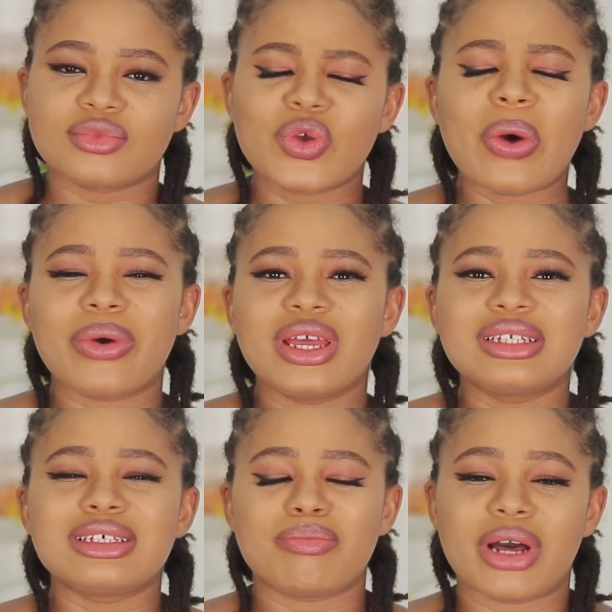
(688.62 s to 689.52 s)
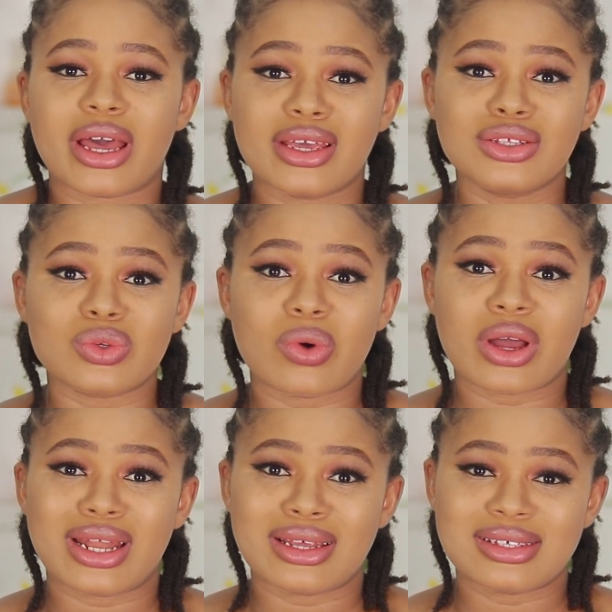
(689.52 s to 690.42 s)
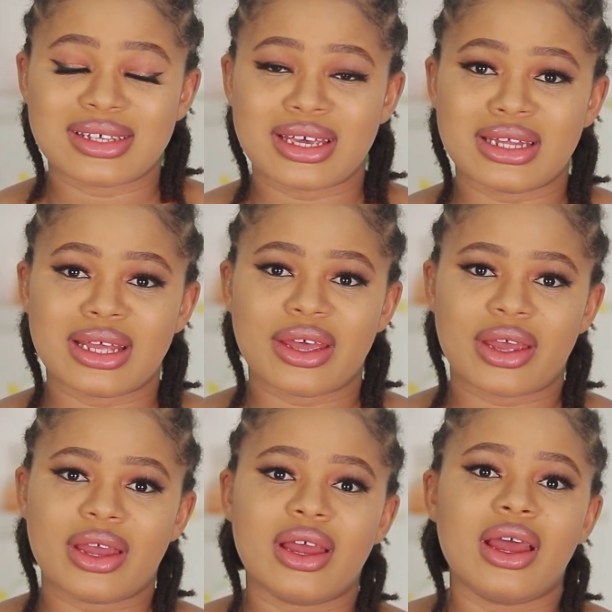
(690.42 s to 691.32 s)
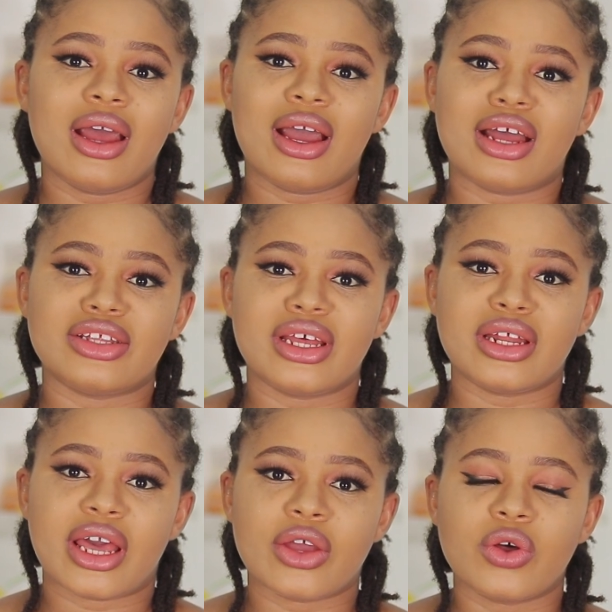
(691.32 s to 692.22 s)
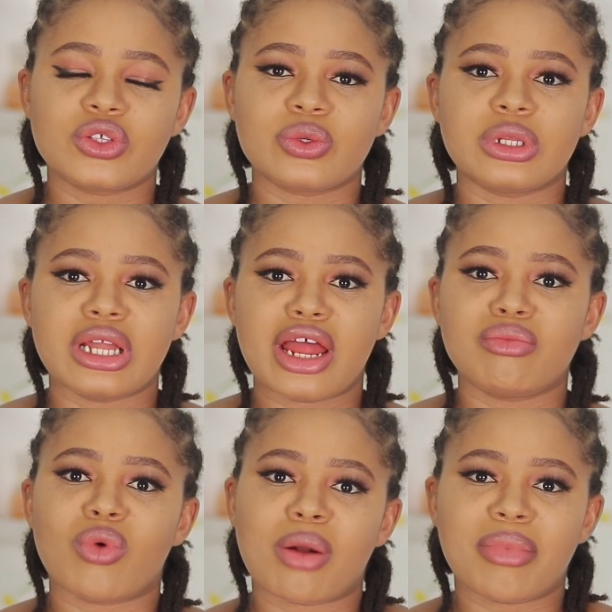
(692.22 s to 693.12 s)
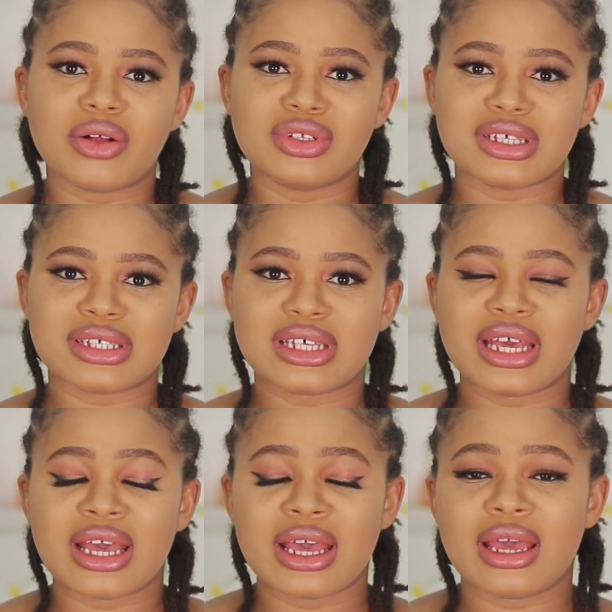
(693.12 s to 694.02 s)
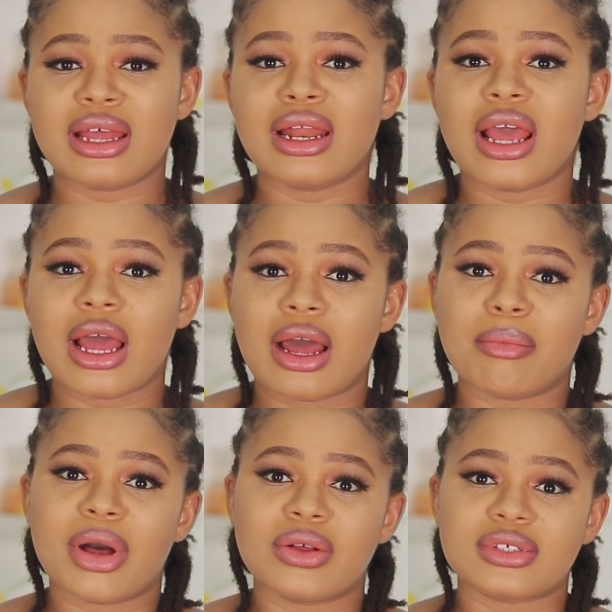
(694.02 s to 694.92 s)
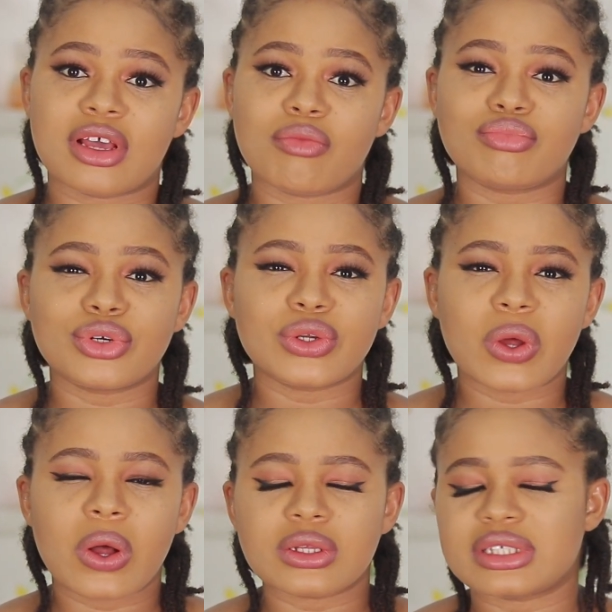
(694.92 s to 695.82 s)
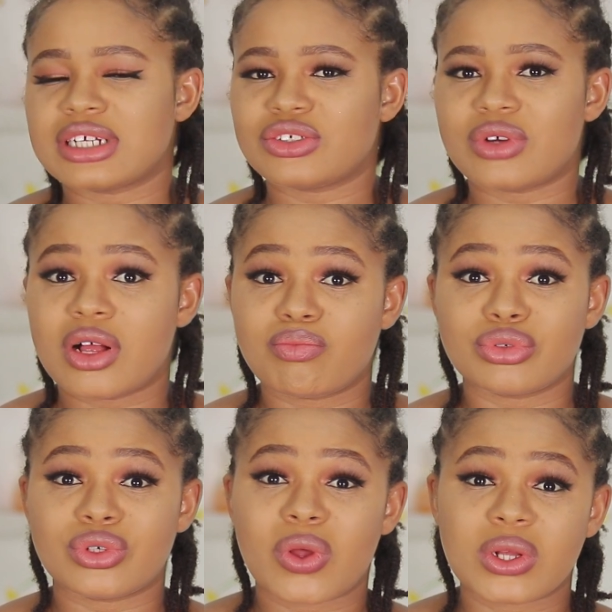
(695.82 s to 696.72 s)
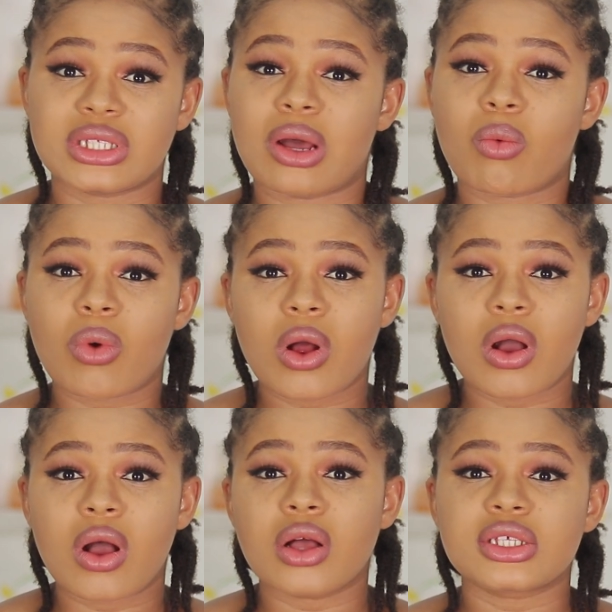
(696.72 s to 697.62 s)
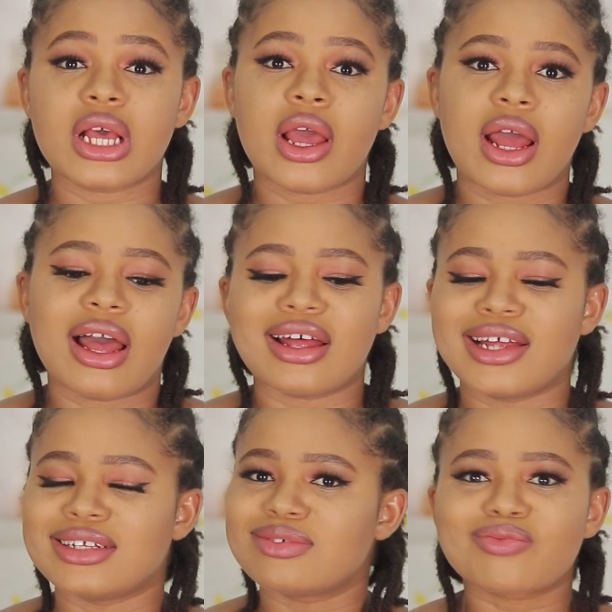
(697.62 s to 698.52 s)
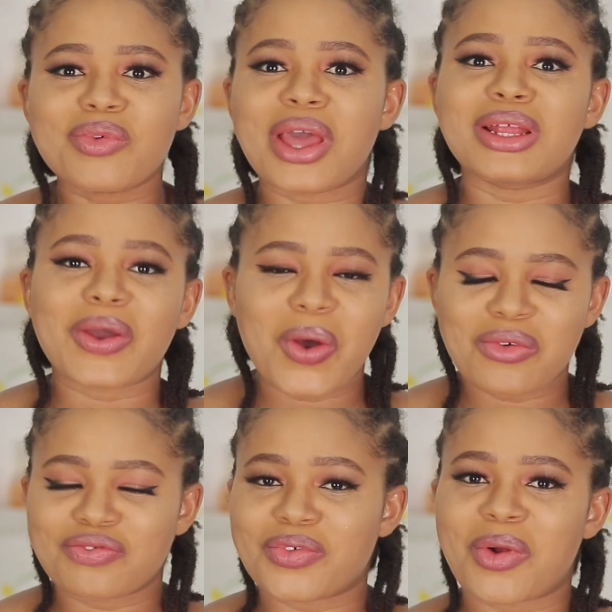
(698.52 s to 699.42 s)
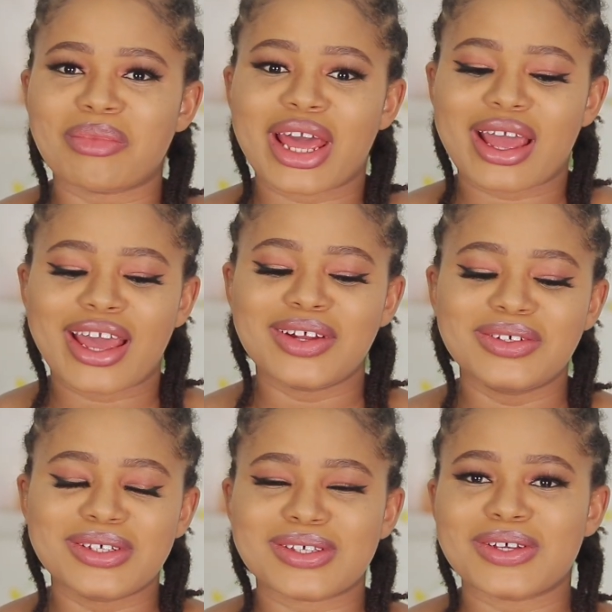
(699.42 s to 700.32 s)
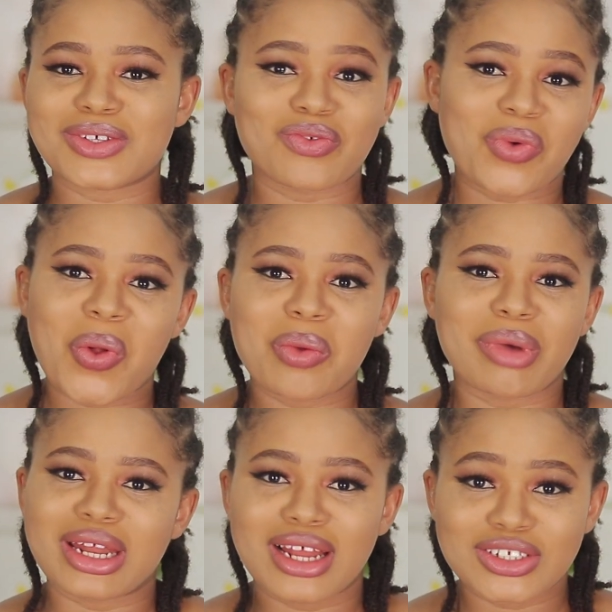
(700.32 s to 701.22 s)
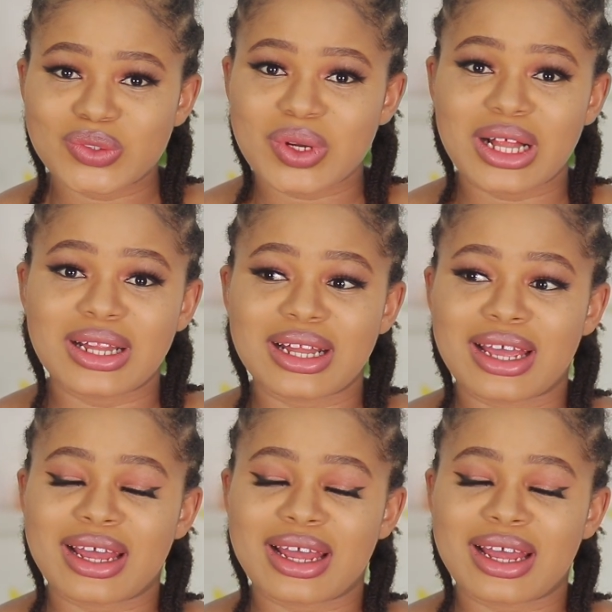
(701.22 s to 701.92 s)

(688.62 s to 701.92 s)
going deeper into organic skincare, and then I got to learn more about the skin, about products, natural product that works, and where they come from. Like, I know the source of all my natural